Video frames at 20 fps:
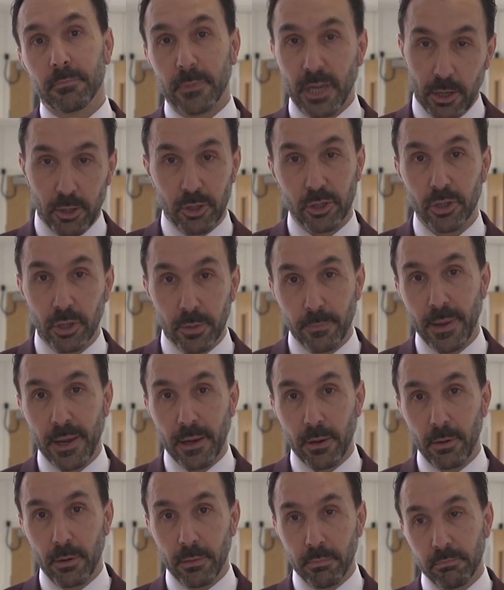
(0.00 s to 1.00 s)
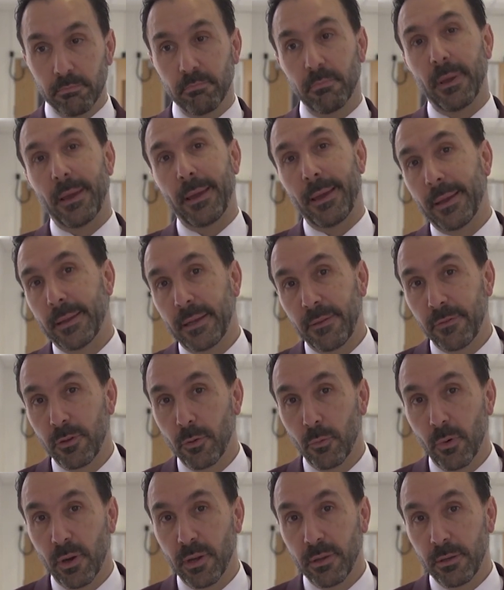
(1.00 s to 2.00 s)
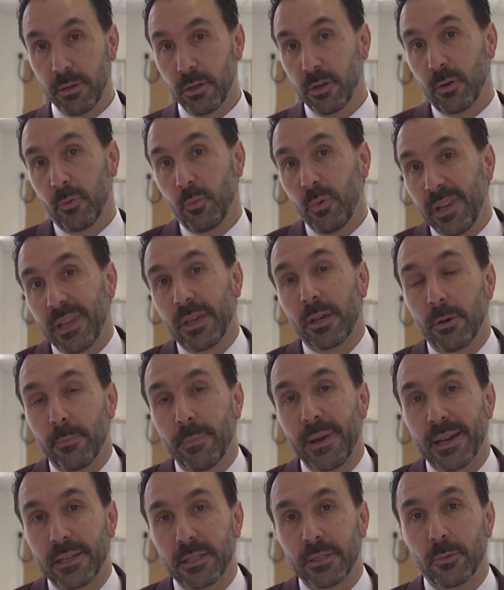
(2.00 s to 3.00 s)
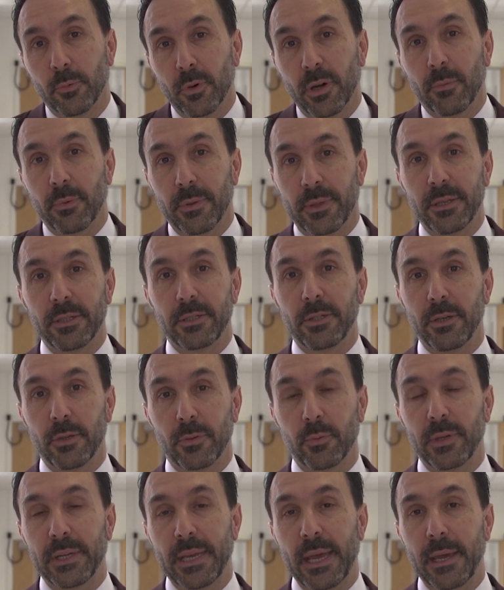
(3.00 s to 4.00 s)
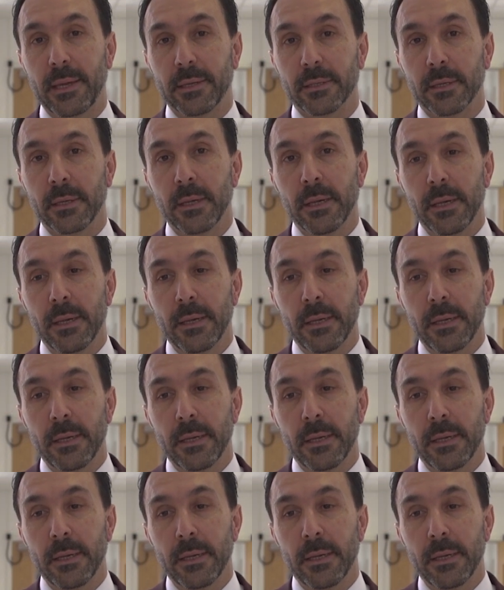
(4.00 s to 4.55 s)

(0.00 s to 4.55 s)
get your shirt back on, and if you want, you can really go back to work within 2-3 days.